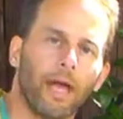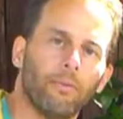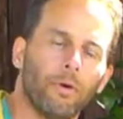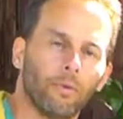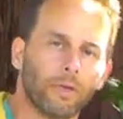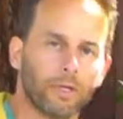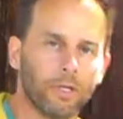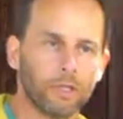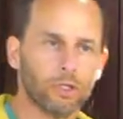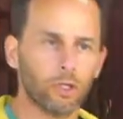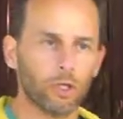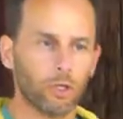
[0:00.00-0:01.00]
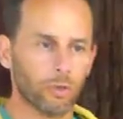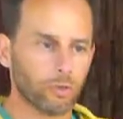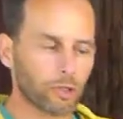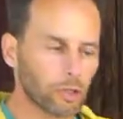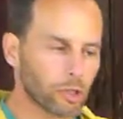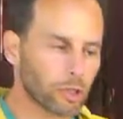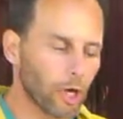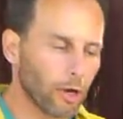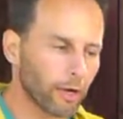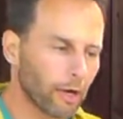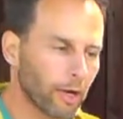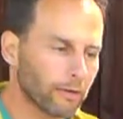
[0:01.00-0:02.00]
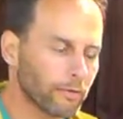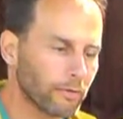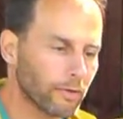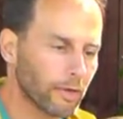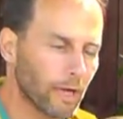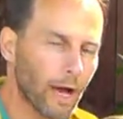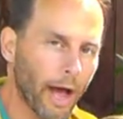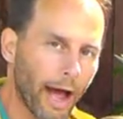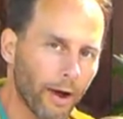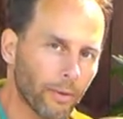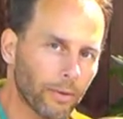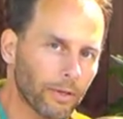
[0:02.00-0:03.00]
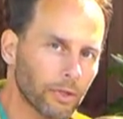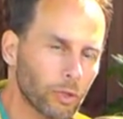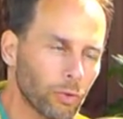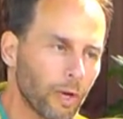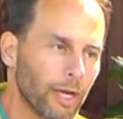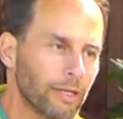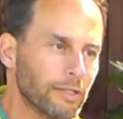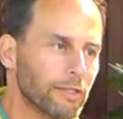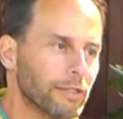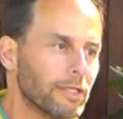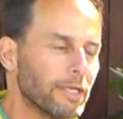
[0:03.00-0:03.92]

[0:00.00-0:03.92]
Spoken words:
And what we're going to do to start off our twist